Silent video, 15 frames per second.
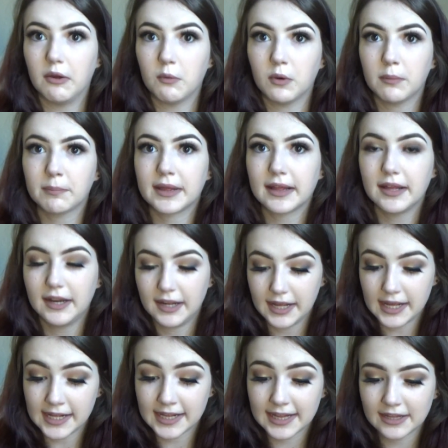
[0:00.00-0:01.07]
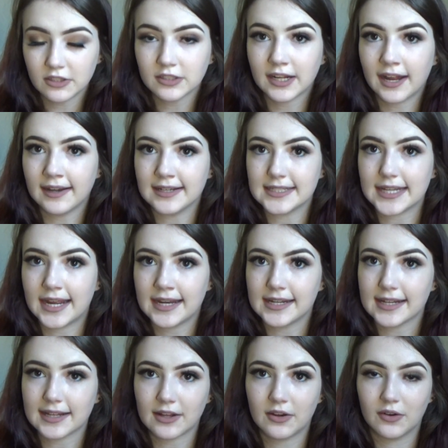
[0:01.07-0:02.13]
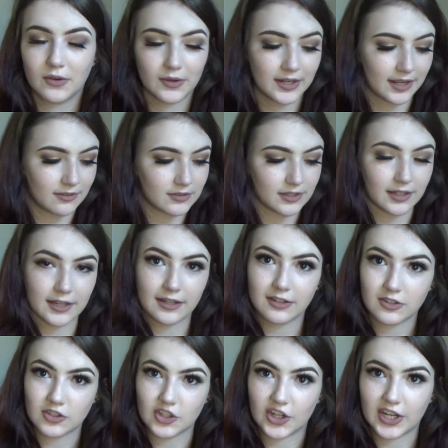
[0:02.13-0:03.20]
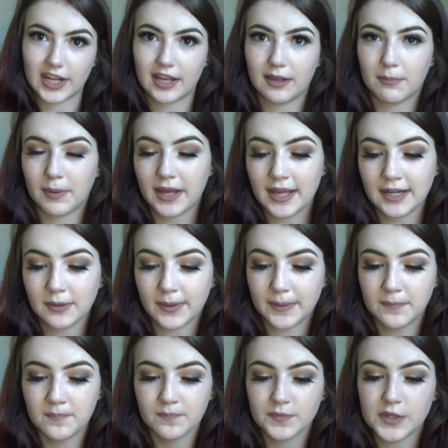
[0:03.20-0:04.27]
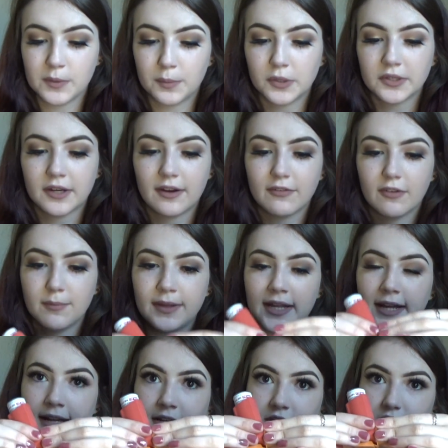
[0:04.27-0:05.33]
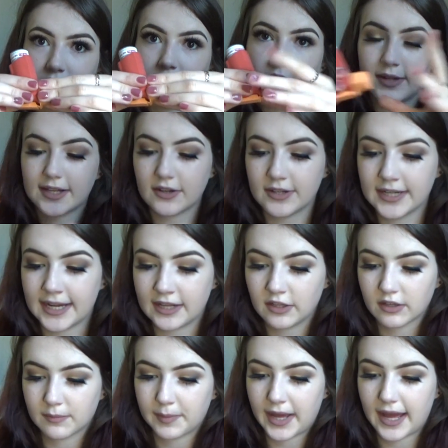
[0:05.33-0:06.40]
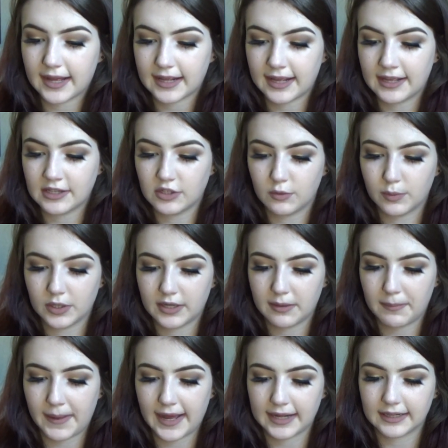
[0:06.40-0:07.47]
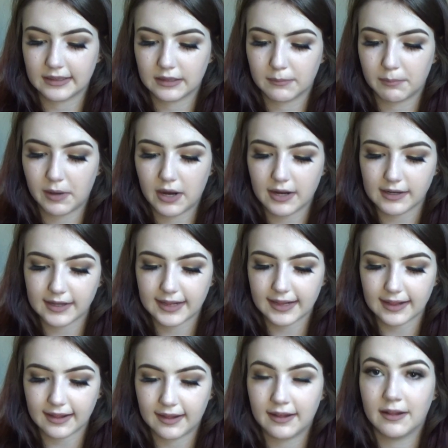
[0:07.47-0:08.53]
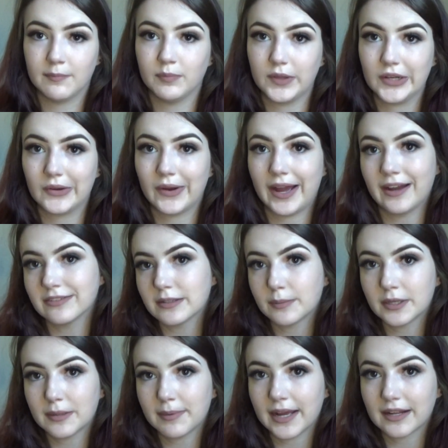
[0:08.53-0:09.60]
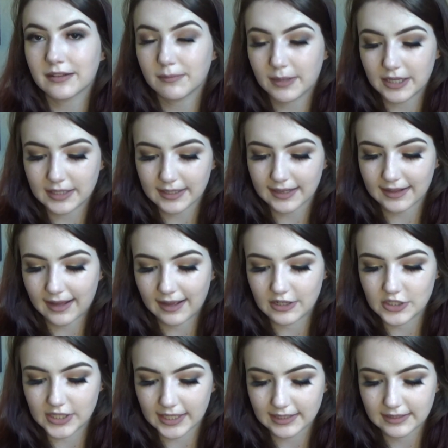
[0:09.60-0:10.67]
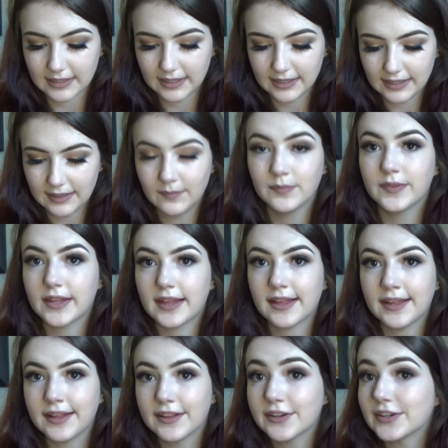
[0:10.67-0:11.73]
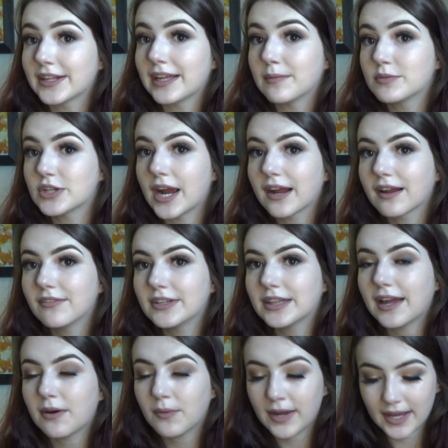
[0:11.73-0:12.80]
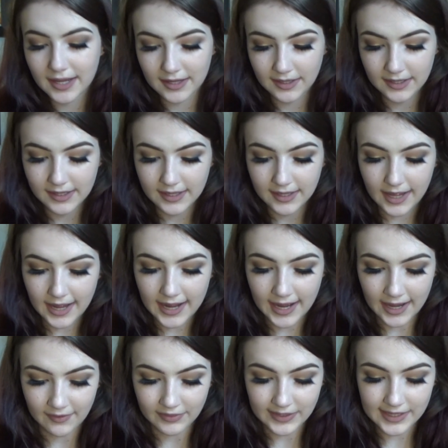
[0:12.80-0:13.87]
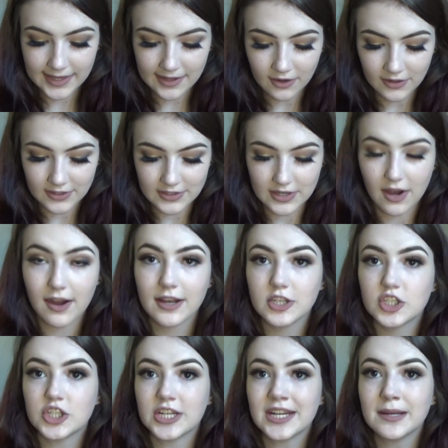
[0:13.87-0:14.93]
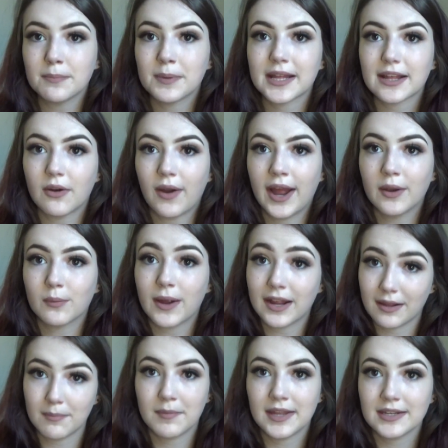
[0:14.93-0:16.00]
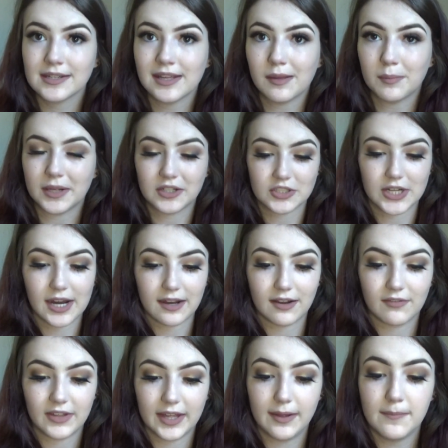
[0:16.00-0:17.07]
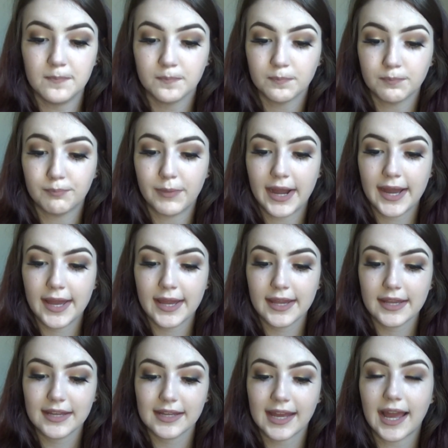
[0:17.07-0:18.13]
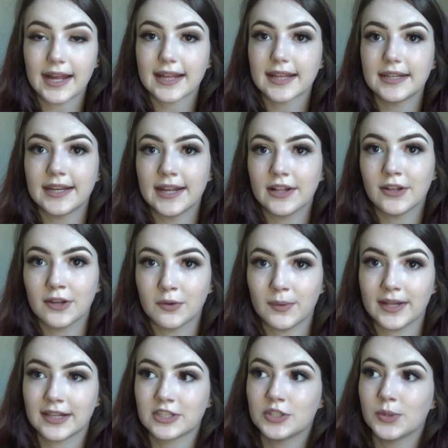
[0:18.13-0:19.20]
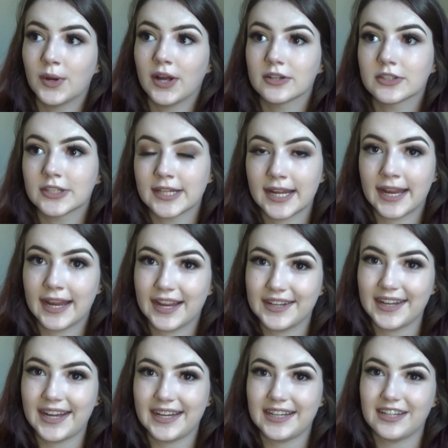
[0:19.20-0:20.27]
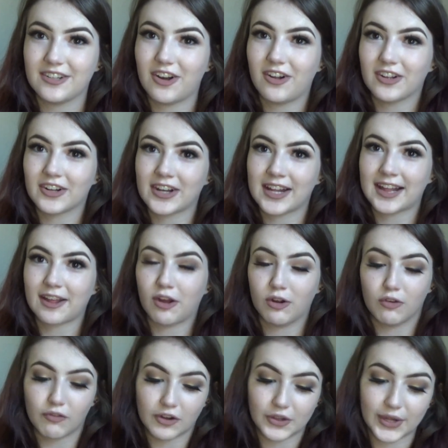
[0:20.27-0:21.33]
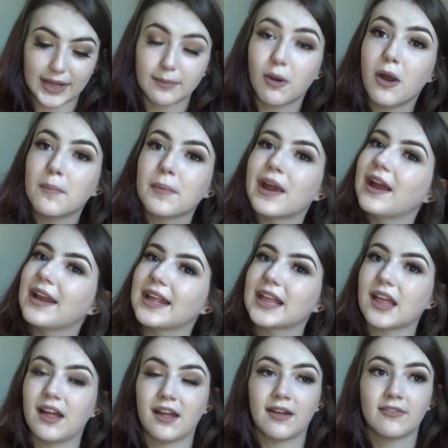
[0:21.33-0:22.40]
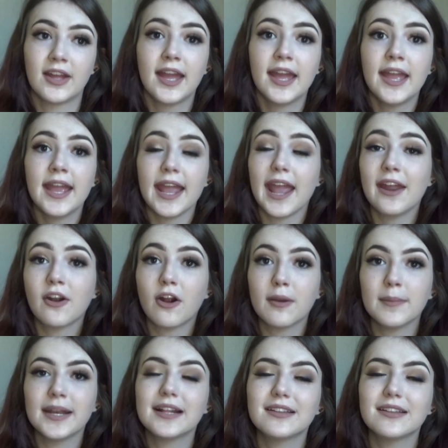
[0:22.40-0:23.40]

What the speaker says: Whoops. It's still kind of tight, so you have to, like, jerk it. But anyway, you pull it off from the end, you close your inhaler back, and you put it back in the box. You don't have to put it back in the box. It's easier to keep track of it that way. And these are not cheap, so I recommend keeping track of it. My cat's inhaler was $280. So for the small price of an arm and